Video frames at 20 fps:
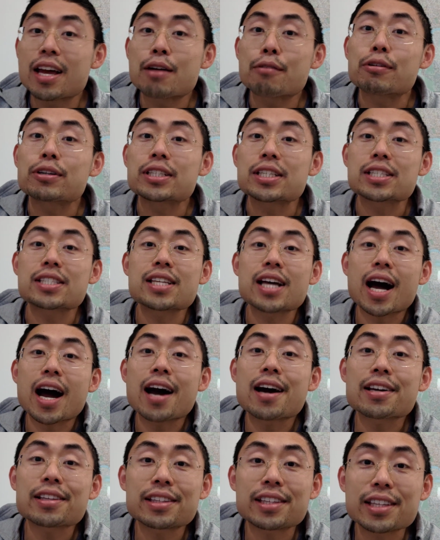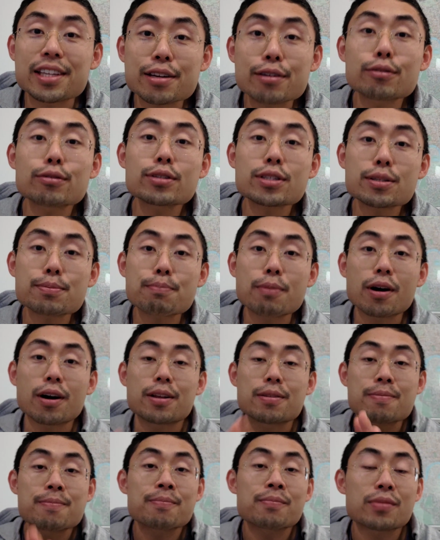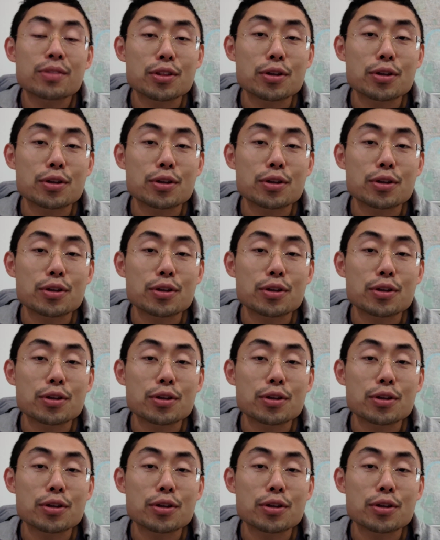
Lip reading: which is the ideal spot